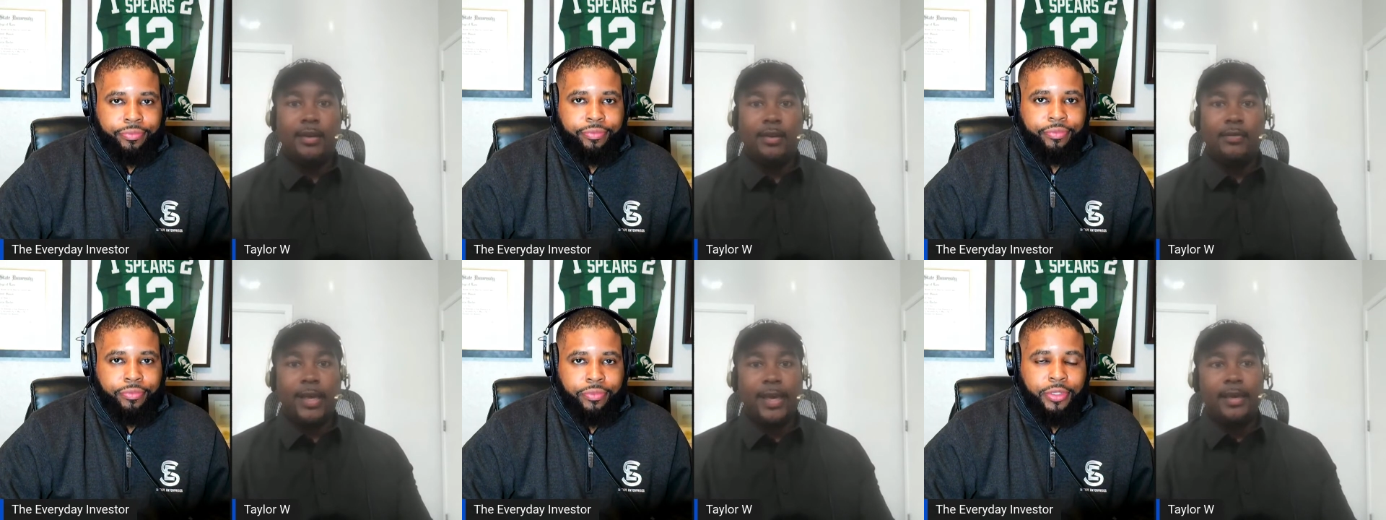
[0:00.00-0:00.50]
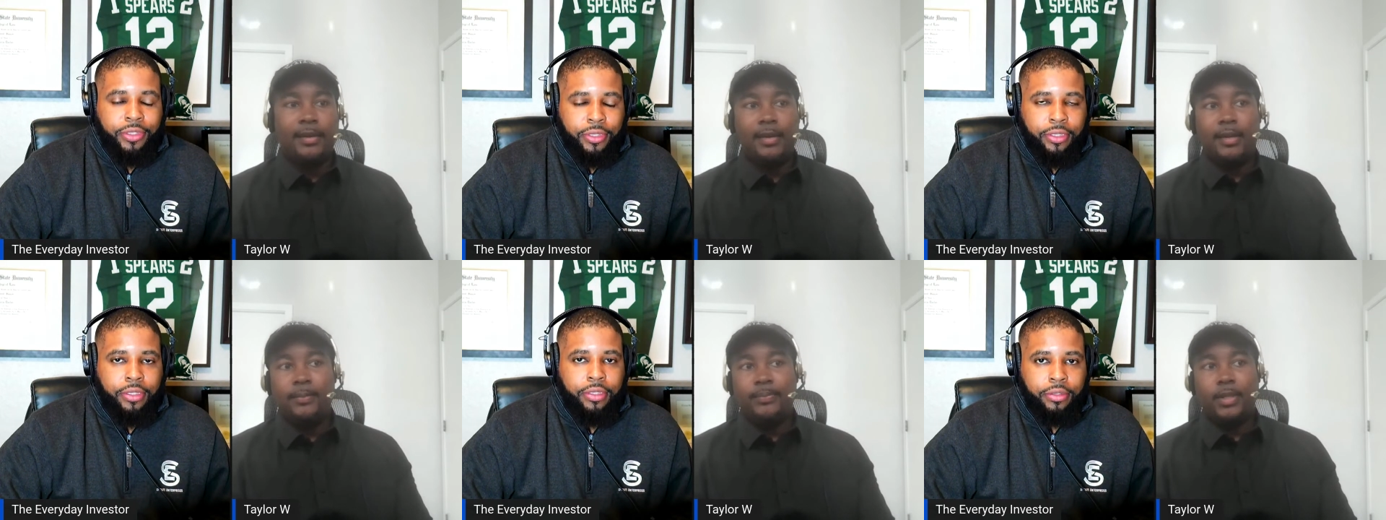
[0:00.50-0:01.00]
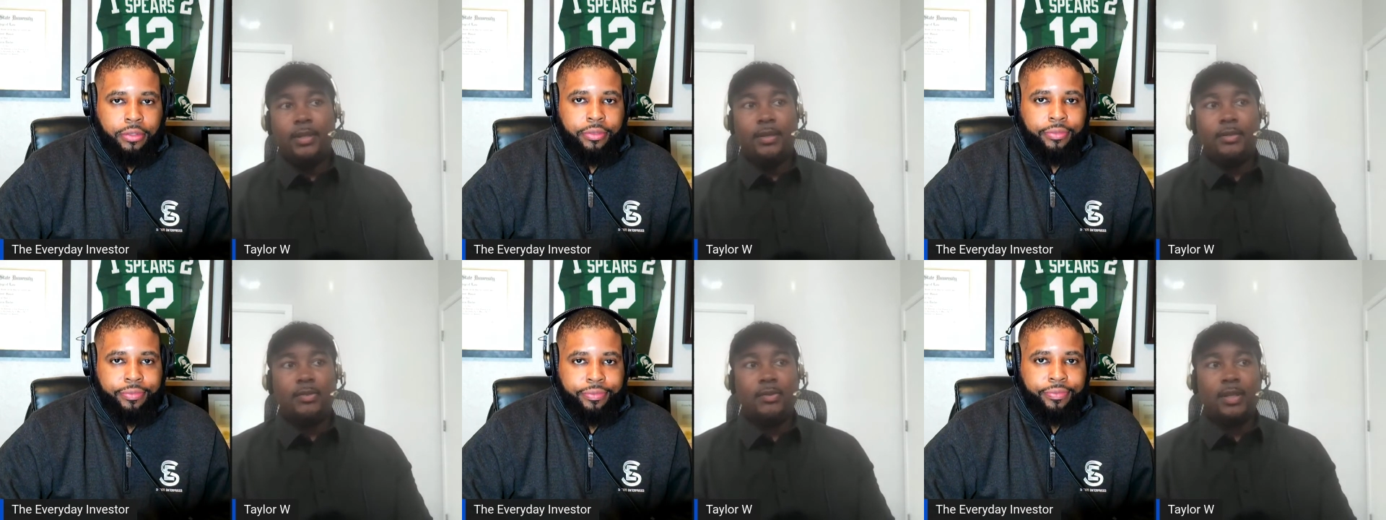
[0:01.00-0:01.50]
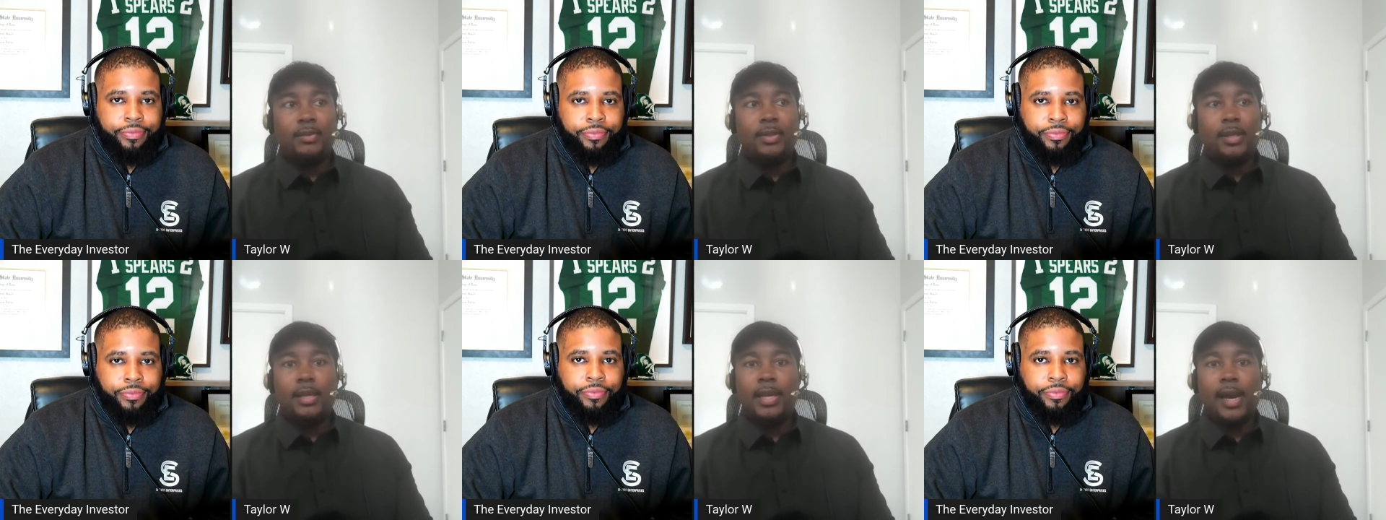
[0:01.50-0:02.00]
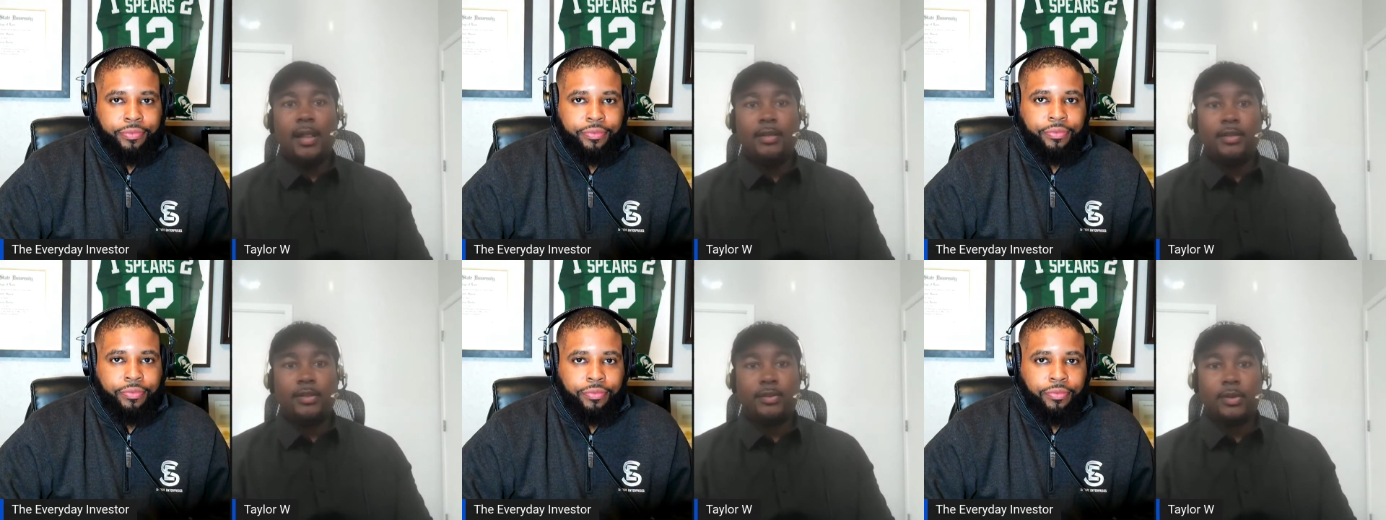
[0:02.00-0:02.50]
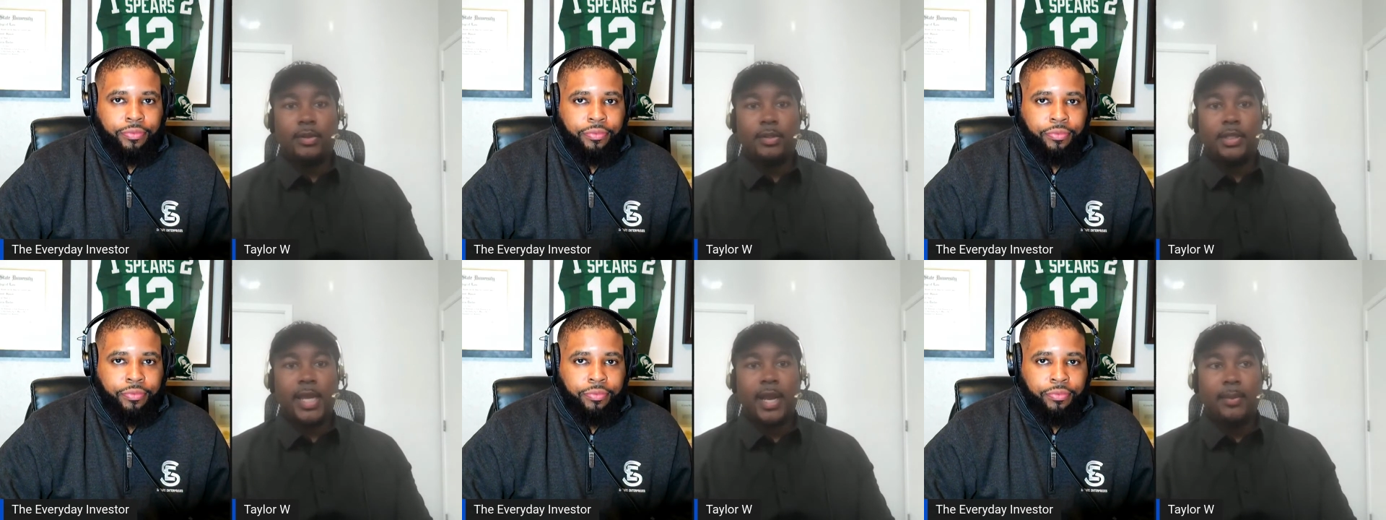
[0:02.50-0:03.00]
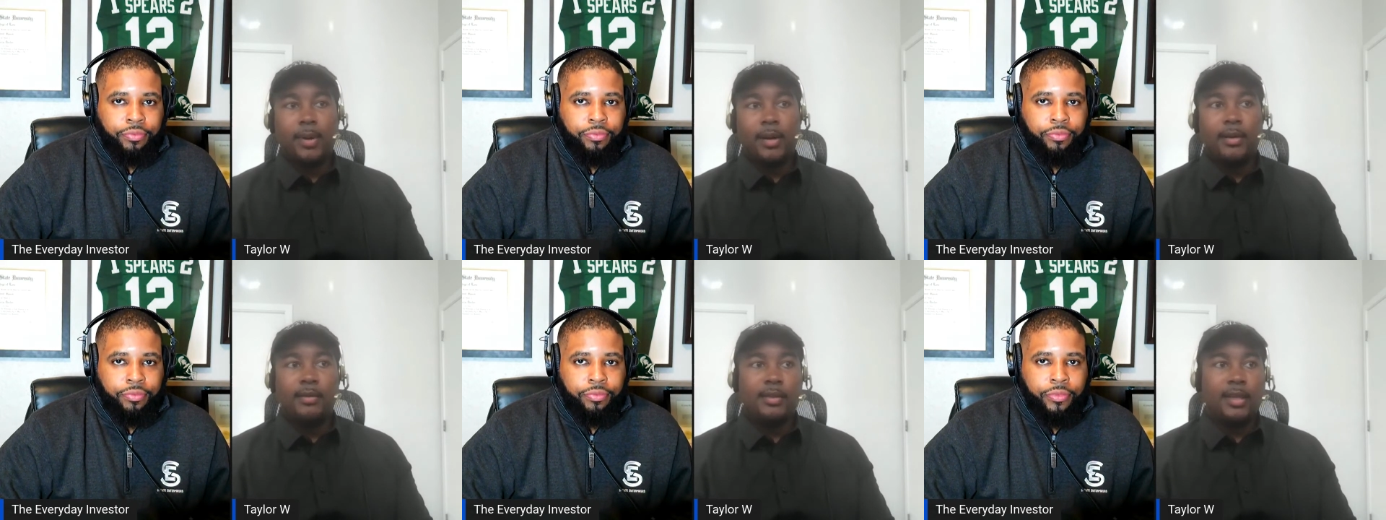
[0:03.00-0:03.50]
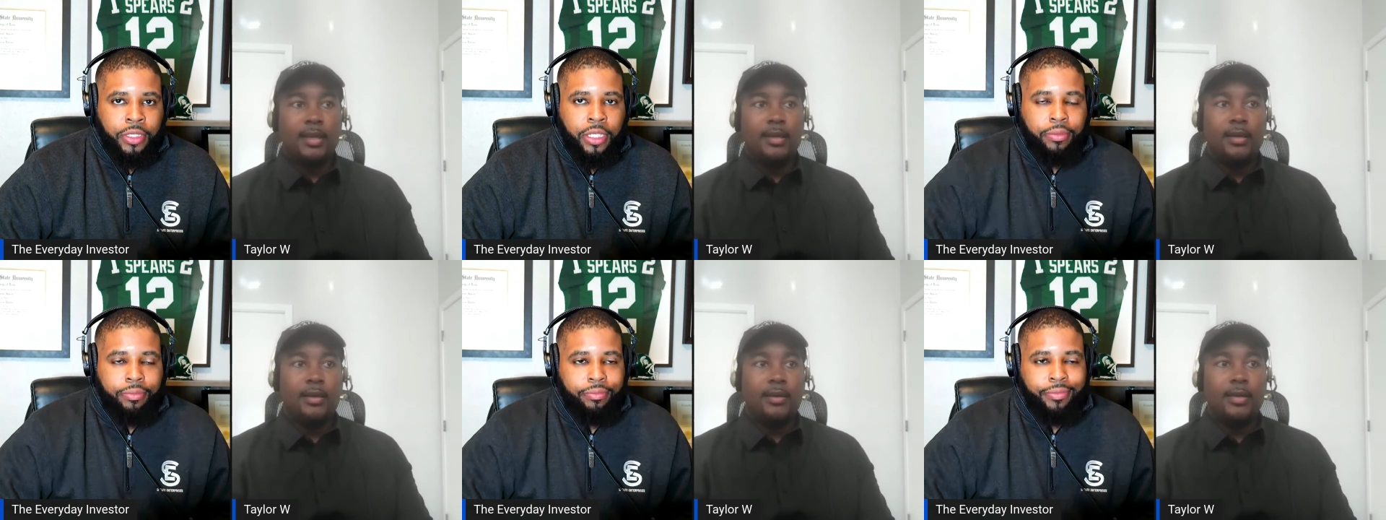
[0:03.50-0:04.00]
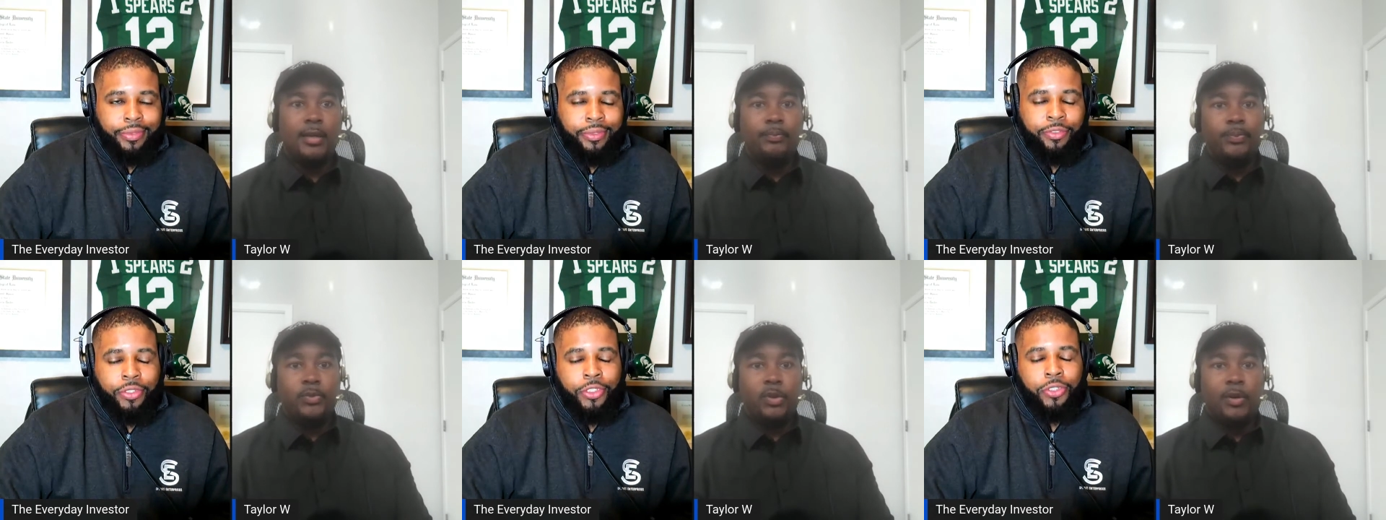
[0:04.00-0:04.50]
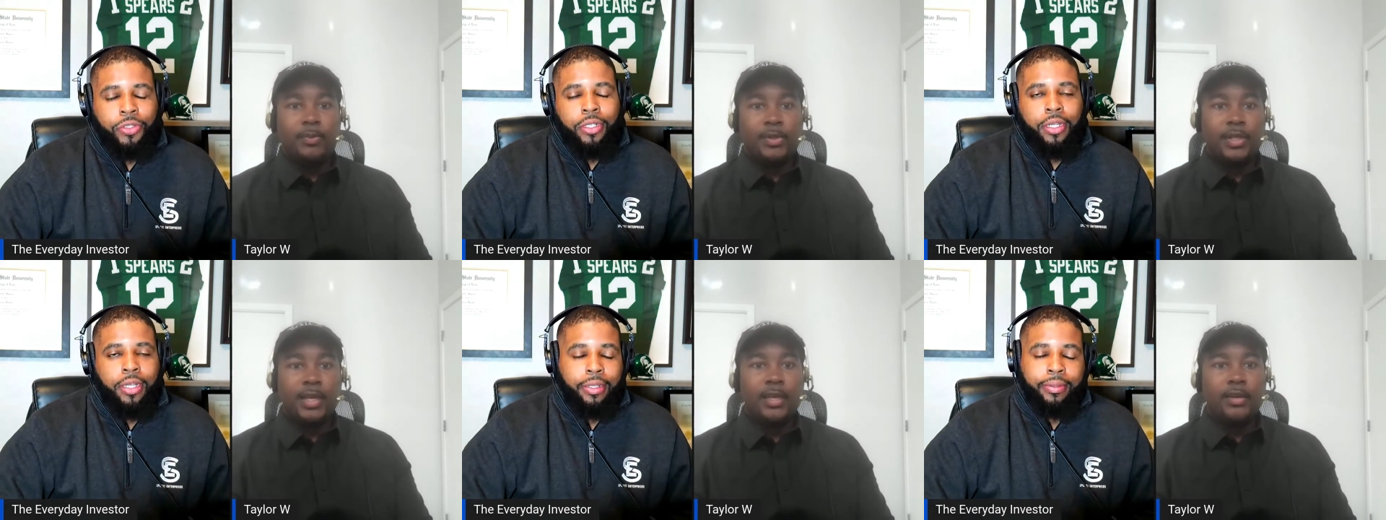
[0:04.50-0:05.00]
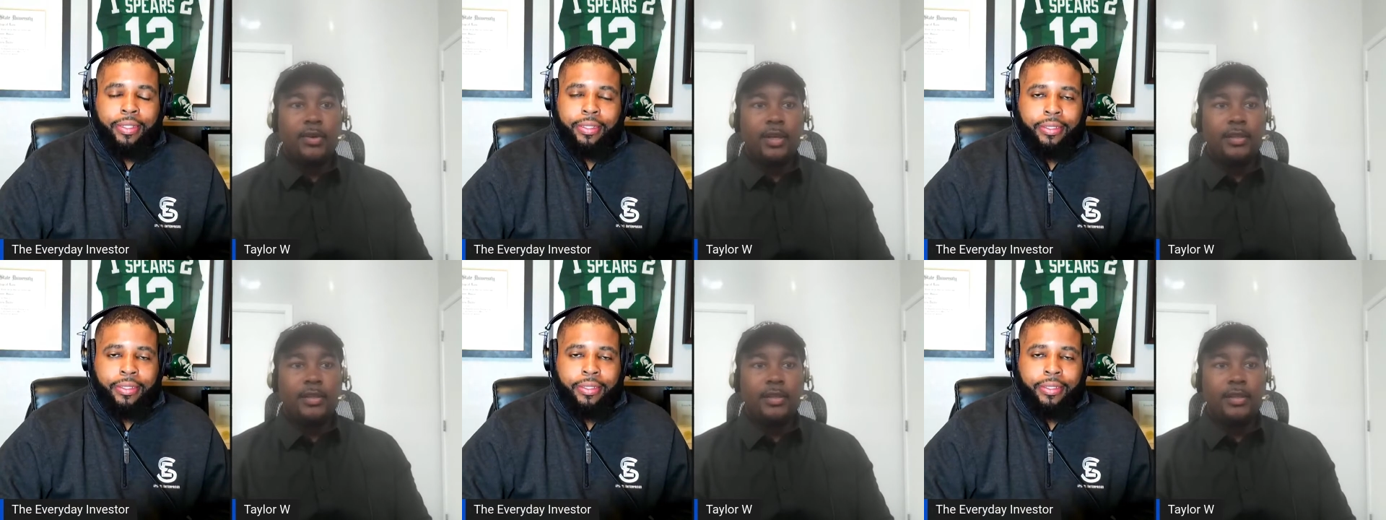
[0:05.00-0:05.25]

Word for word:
Speaker 1: If I had, you know, twenty million dollars to throw in the stock market, then yeah, you know, twelve percent sure. increase,